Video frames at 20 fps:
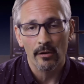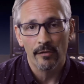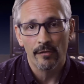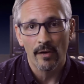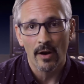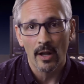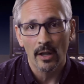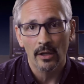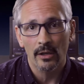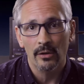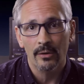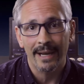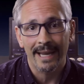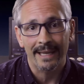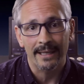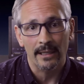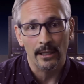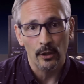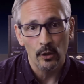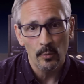follow,
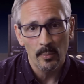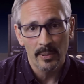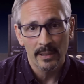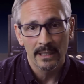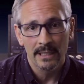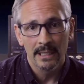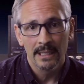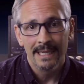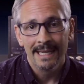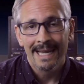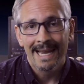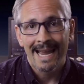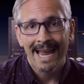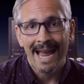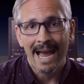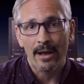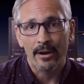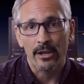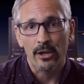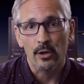and loop,
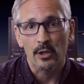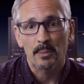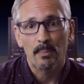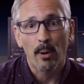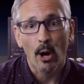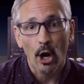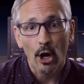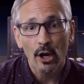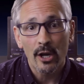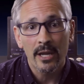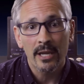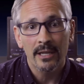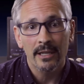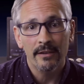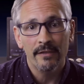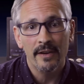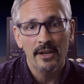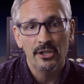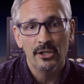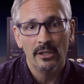how to use park
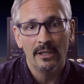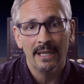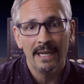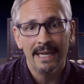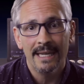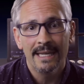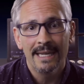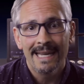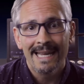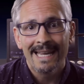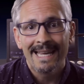efficiently,